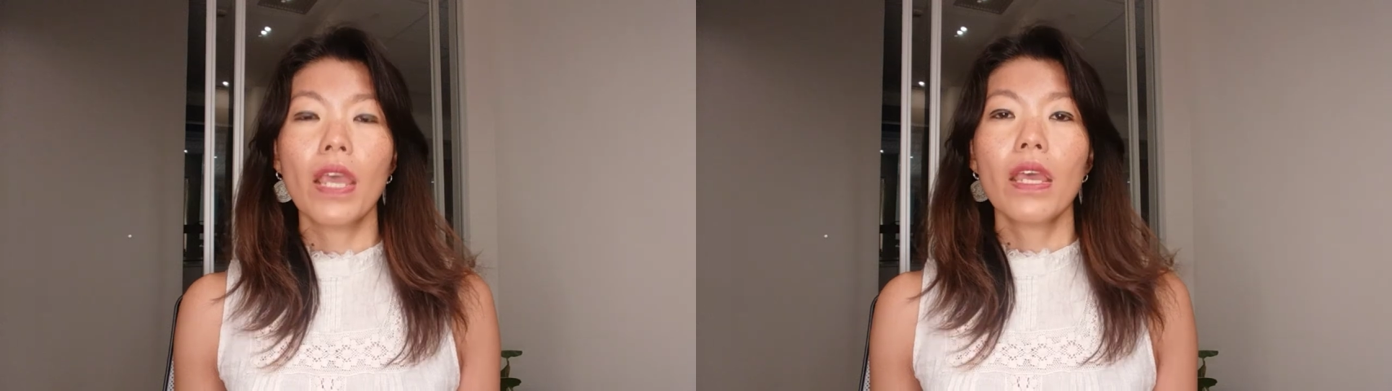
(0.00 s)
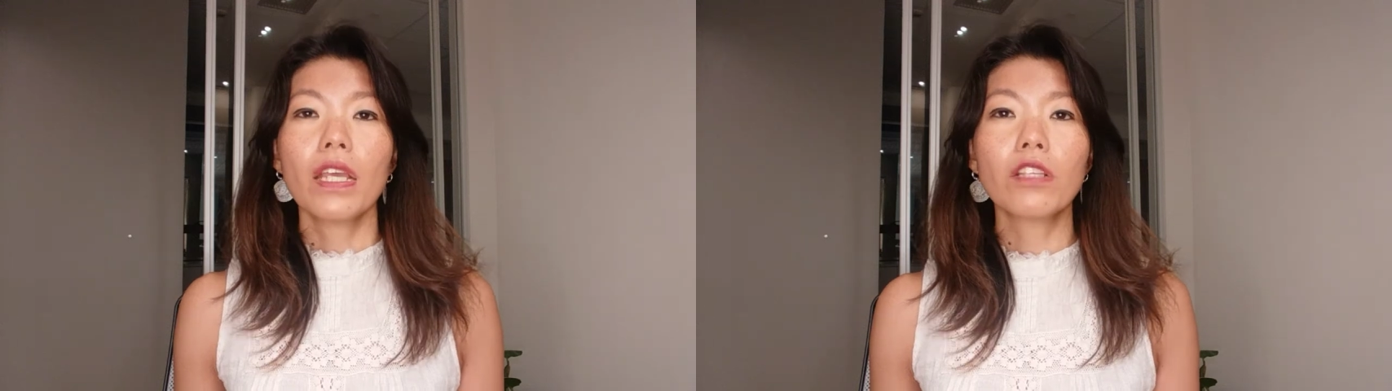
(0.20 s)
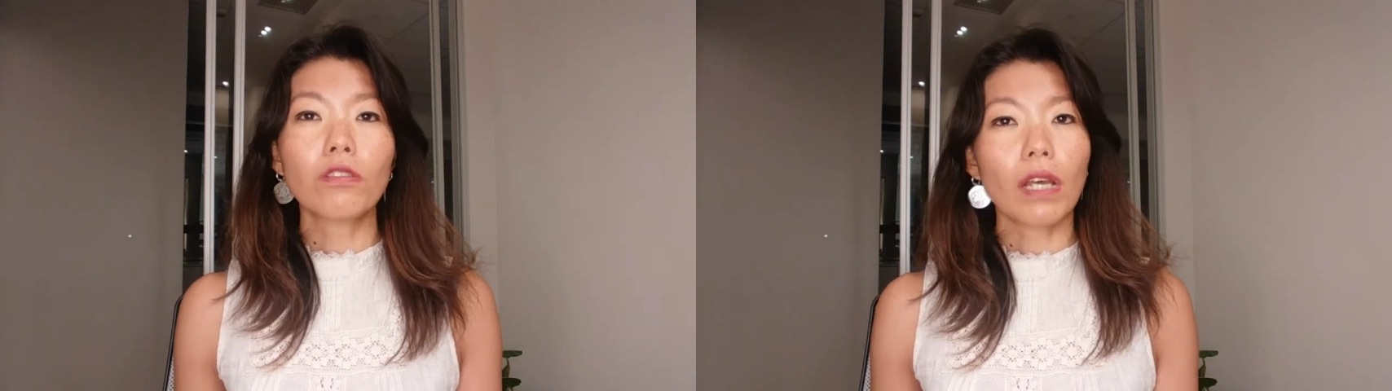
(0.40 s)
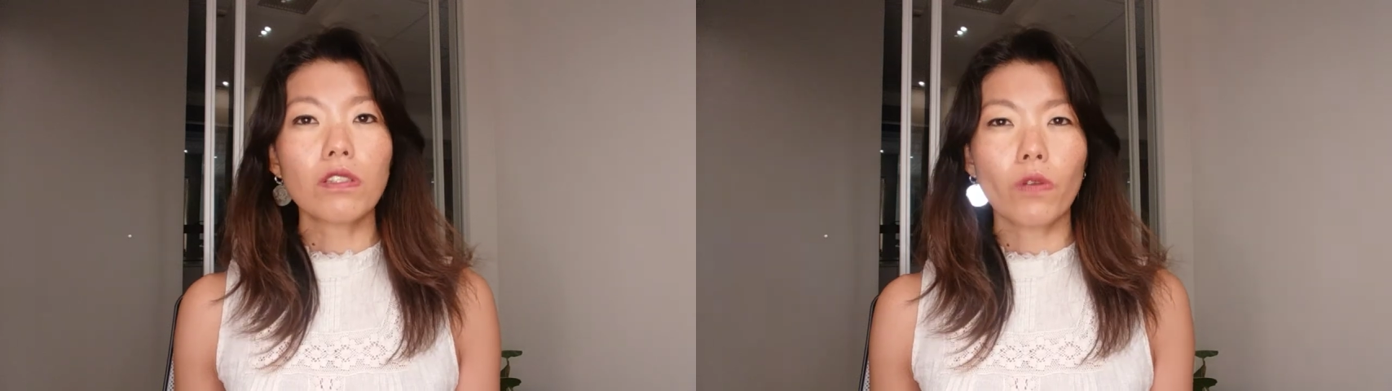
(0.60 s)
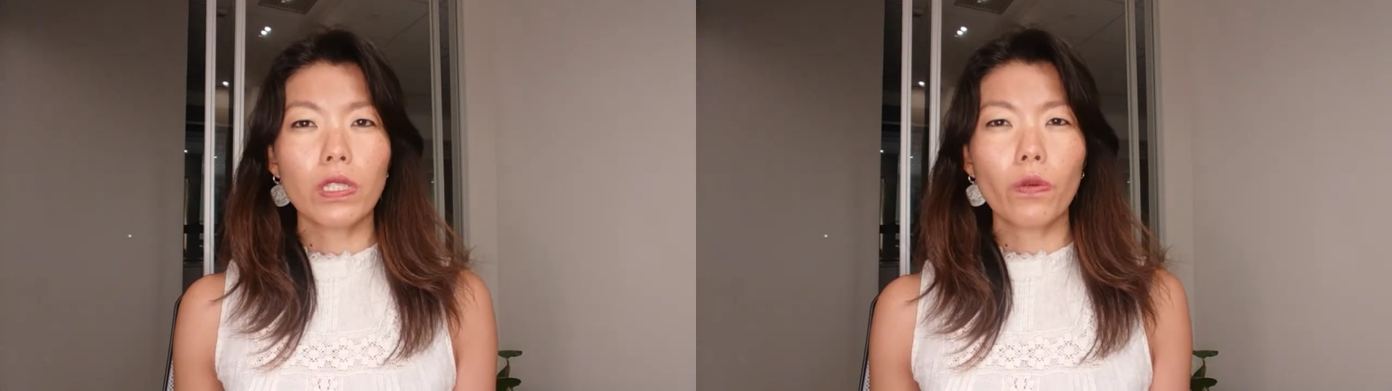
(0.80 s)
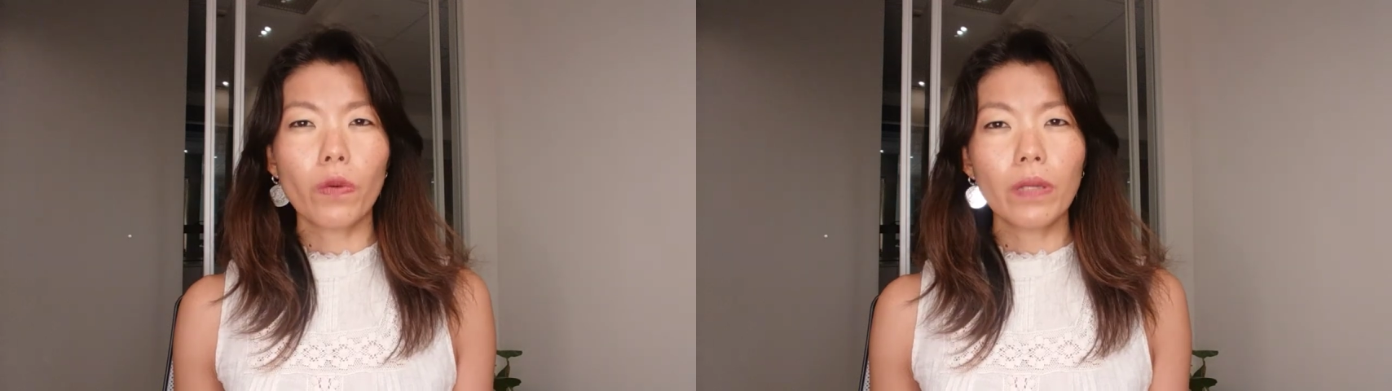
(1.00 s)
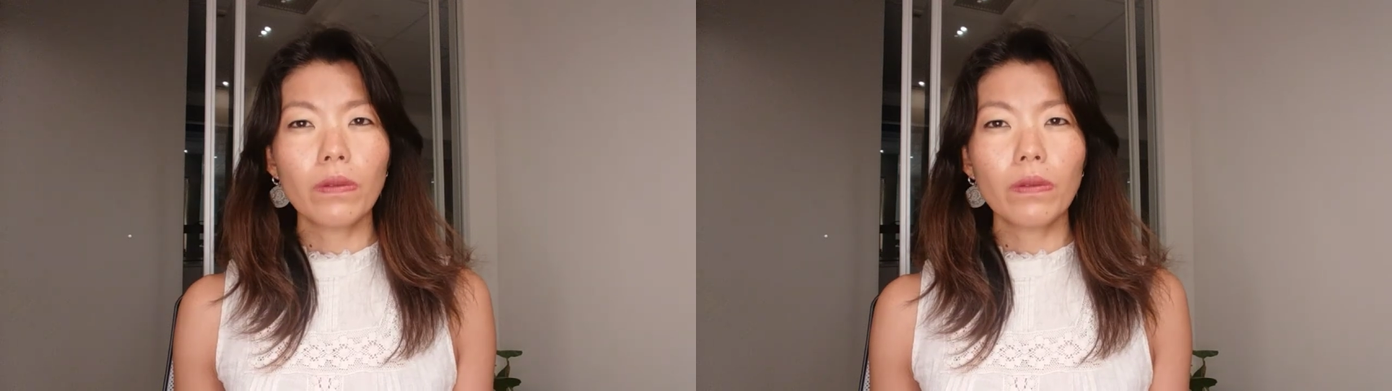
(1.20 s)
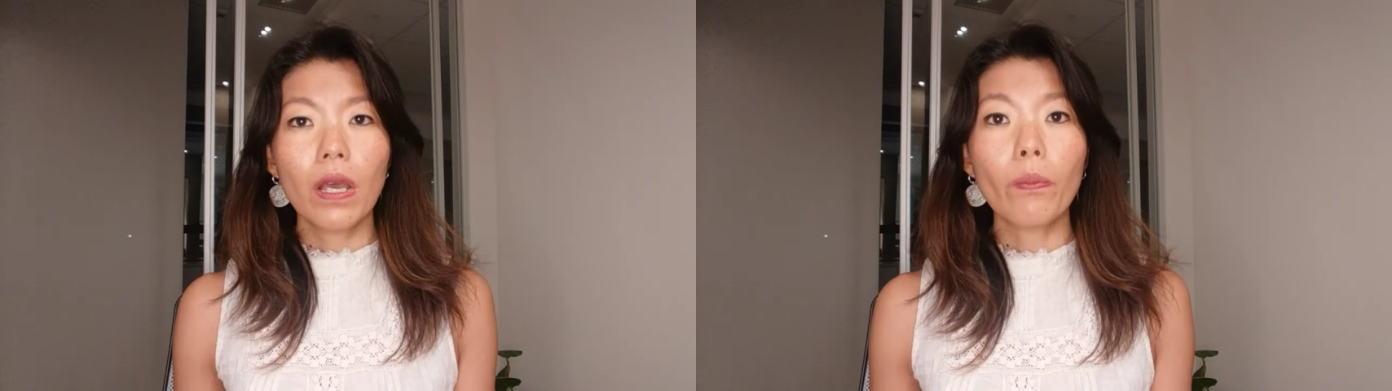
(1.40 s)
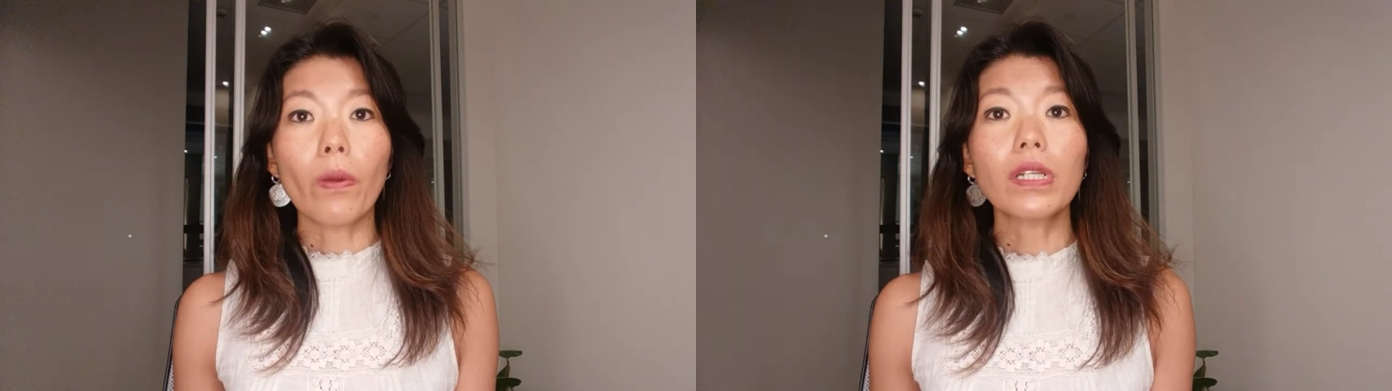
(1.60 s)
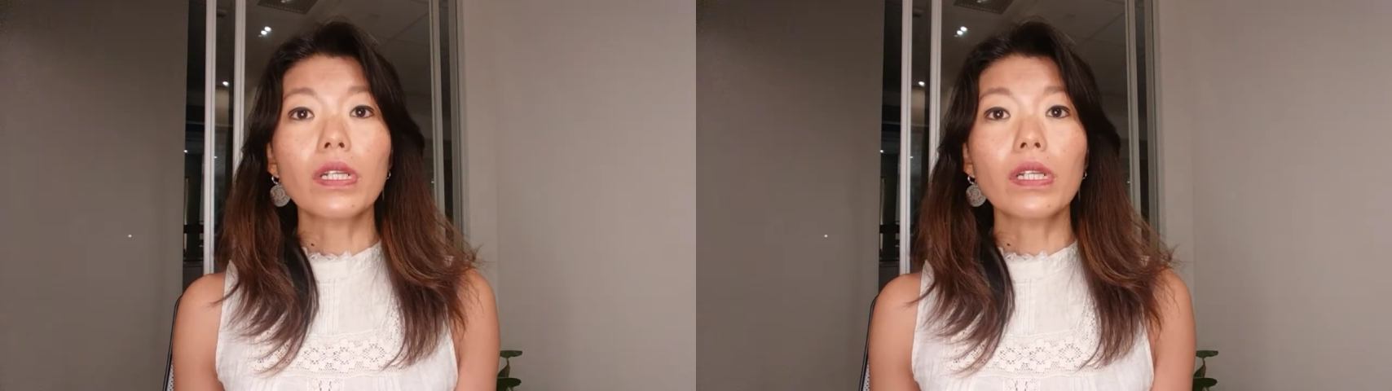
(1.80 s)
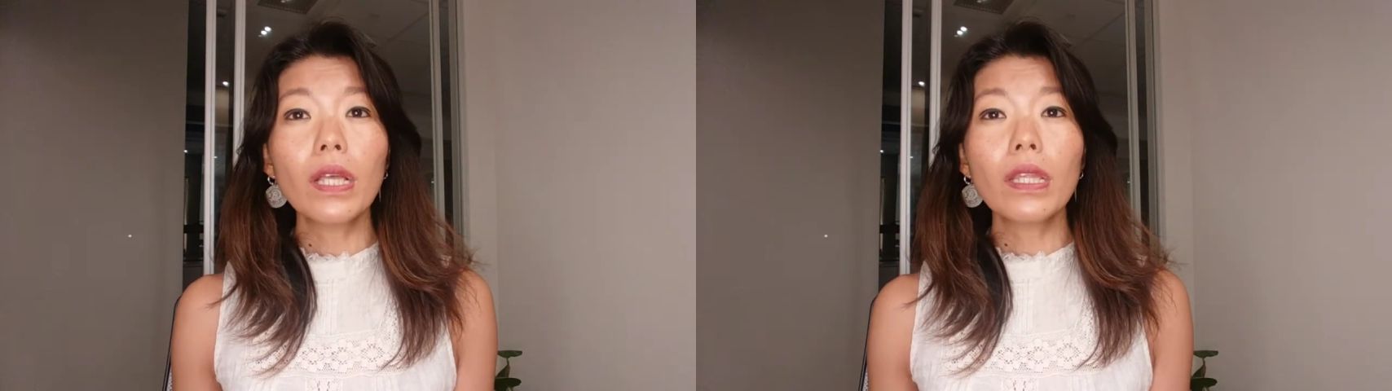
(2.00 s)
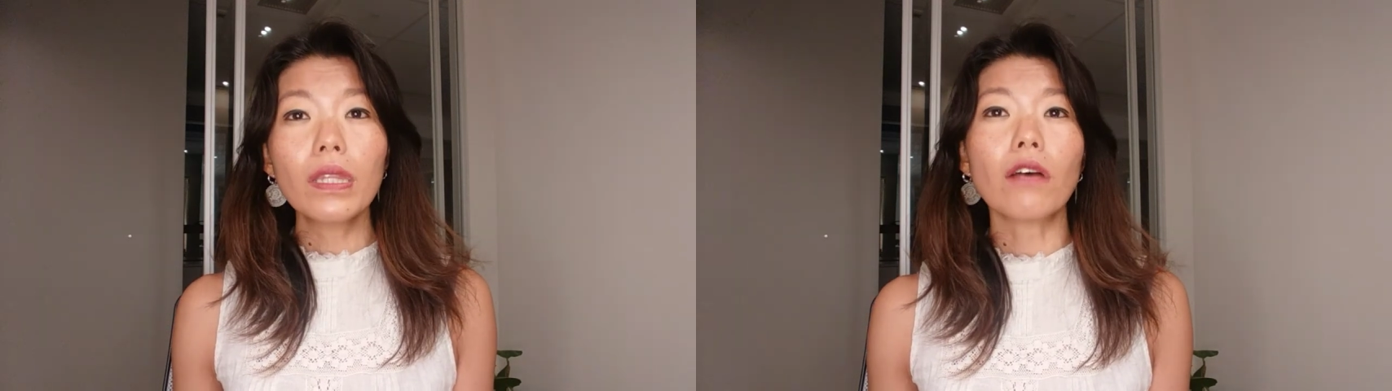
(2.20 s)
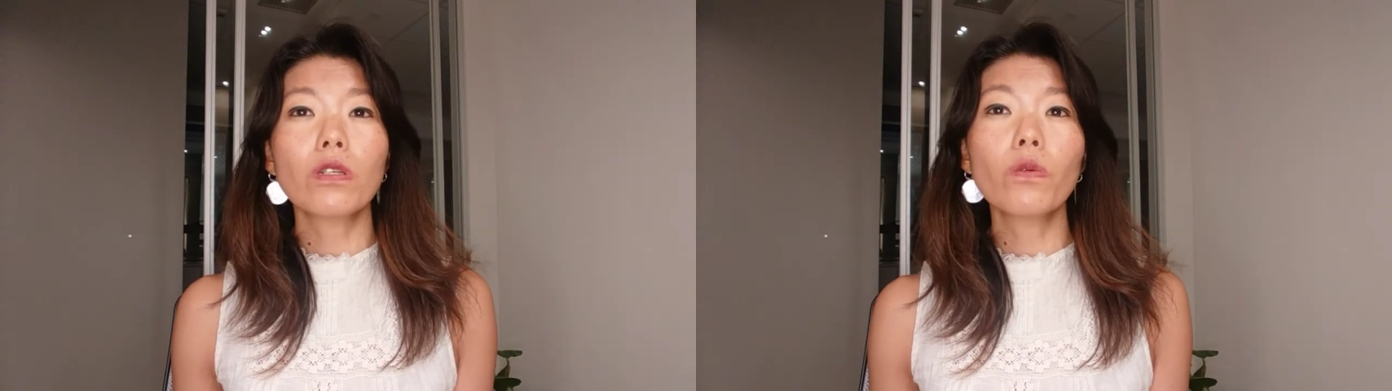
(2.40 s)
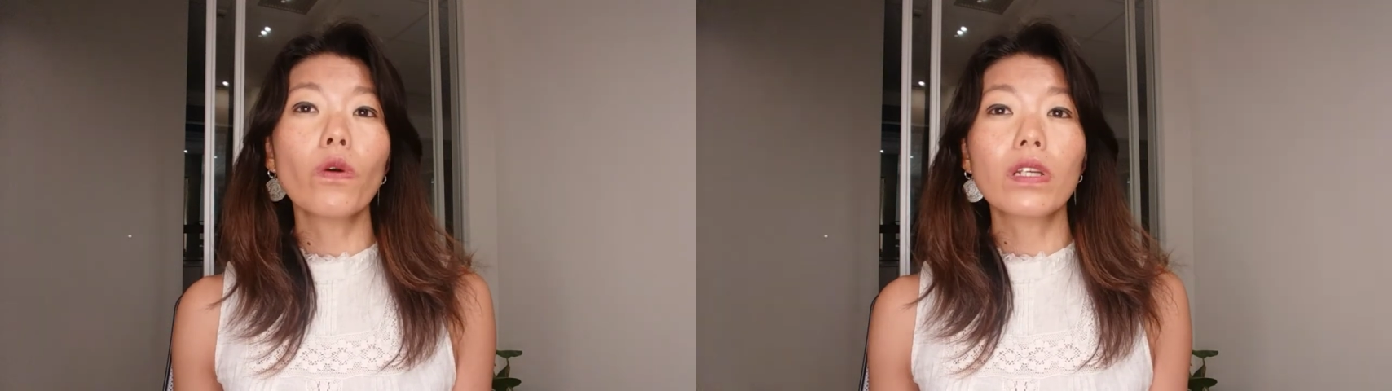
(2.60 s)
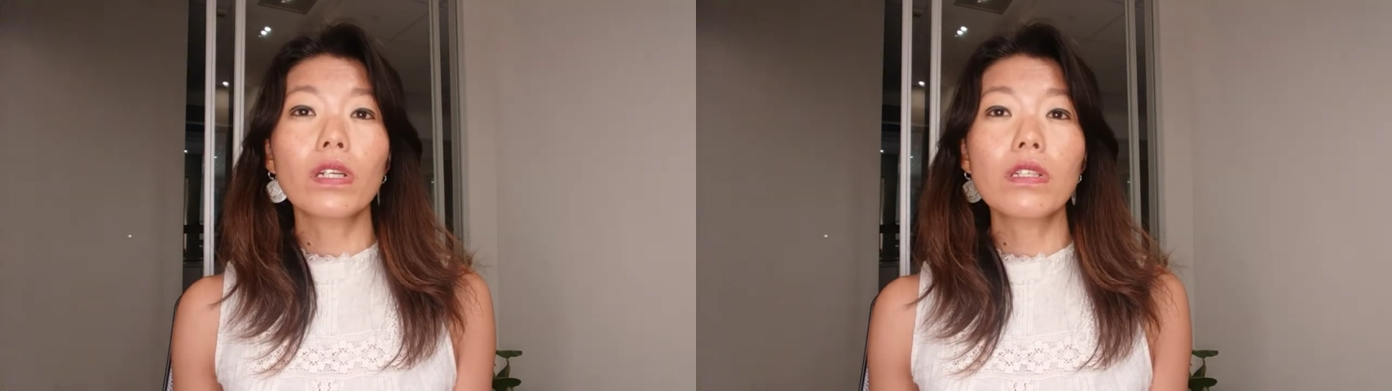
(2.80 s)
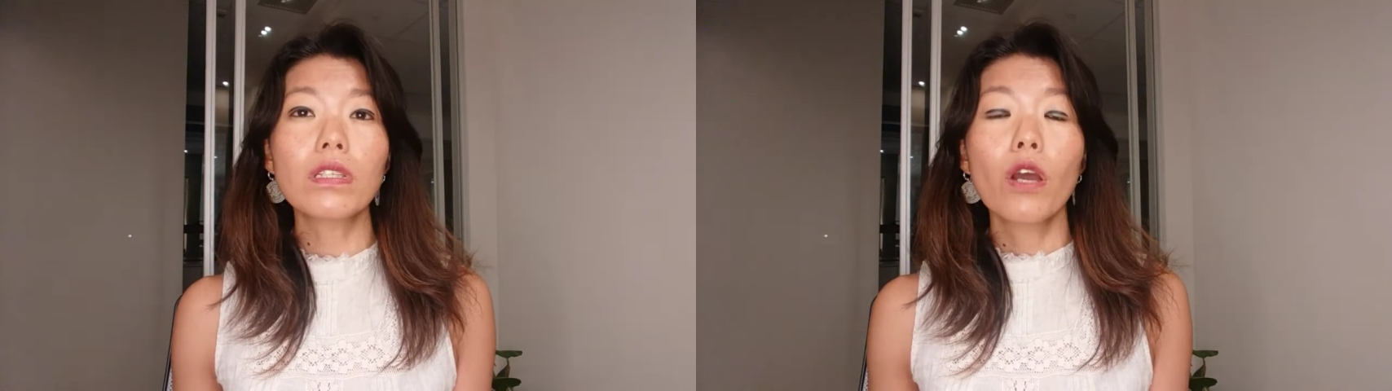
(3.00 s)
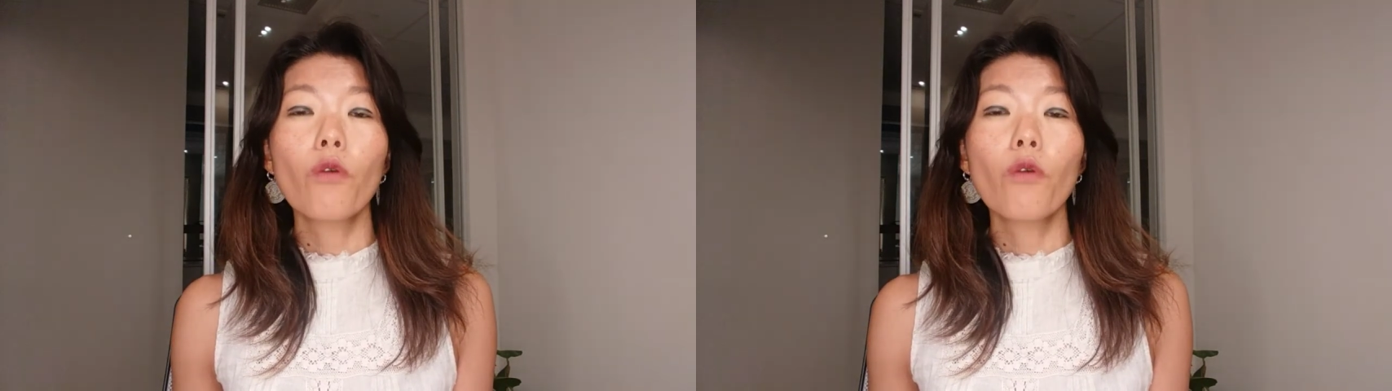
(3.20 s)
In 2021, more than 1,000 workers